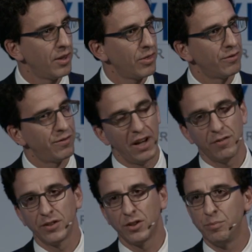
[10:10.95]
the
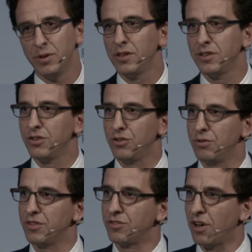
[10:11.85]
$500 billion
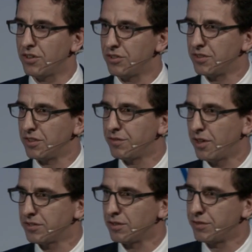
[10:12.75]
in
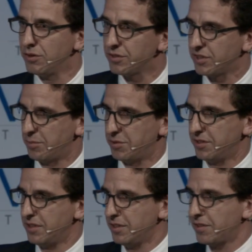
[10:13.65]
fossil fuel
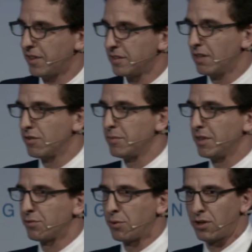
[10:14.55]
subsidies that
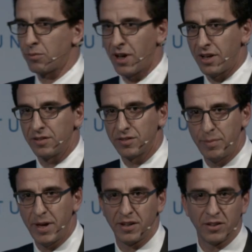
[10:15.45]
governments worldwide
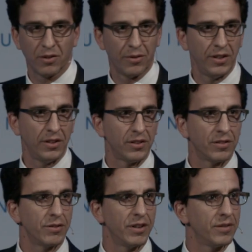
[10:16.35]
spend on the
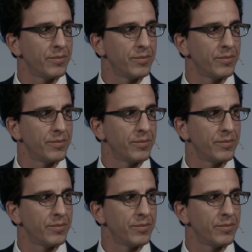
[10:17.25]
industry.